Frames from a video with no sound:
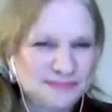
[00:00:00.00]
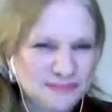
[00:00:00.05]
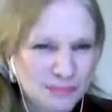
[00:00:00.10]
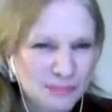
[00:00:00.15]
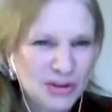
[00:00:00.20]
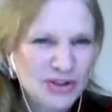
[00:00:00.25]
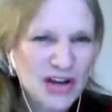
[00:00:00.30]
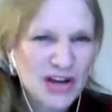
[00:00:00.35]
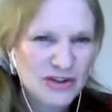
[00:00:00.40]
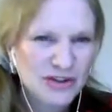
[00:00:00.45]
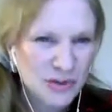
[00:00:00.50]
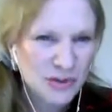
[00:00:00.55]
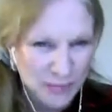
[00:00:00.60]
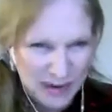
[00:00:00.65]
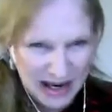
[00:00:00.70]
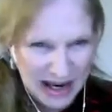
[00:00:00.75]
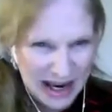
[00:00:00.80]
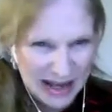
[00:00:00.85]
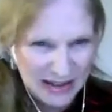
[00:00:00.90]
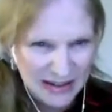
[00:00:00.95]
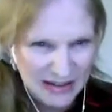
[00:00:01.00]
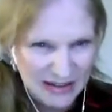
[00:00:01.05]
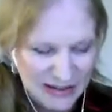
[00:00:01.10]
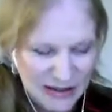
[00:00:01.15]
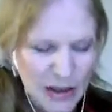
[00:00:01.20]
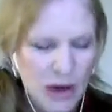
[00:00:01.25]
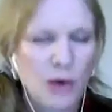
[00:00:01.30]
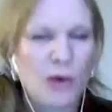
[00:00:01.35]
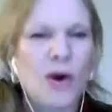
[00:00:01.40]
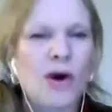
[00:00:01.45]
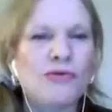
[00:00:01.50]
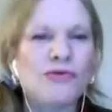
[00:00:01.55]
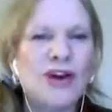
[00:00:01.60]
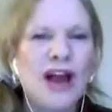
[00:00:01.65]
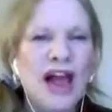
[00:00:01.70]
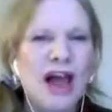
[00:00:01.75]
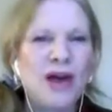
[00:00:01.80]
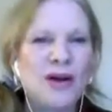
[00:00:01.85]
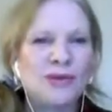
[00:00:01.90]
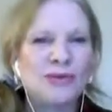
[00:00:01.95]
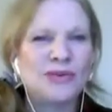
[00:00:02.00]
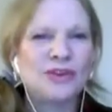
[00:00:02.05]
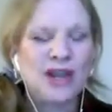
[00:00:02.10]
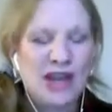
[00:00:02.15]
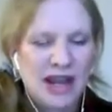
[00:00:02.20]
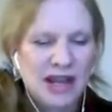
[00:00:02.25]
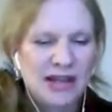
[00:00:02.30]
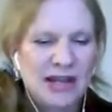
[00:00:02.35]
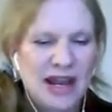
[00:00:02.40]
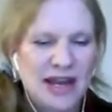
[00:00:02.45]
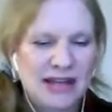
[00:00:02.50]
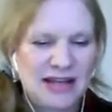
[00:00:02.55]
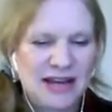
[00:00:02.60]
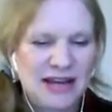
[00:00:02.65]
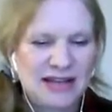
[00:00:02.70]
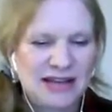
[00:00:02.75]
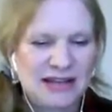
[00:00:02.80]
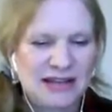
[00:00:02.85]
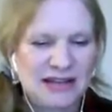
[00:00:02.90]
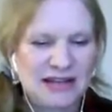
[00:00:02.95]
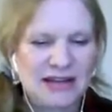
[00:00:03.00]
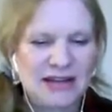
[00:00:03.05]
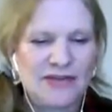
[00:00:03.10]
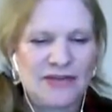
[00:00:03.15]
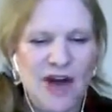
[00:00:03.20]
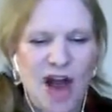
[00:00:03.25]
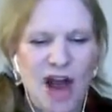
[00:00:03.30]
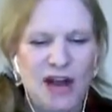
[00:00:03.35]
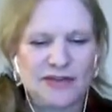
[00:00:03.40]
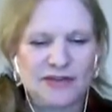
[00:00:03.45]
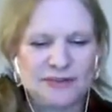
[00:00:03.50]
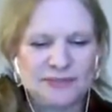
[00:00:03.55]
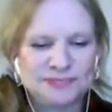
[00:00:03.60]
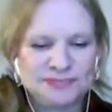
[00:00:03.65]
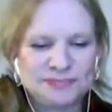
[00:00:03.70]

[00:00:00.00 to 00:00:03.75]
production began to slow around 1965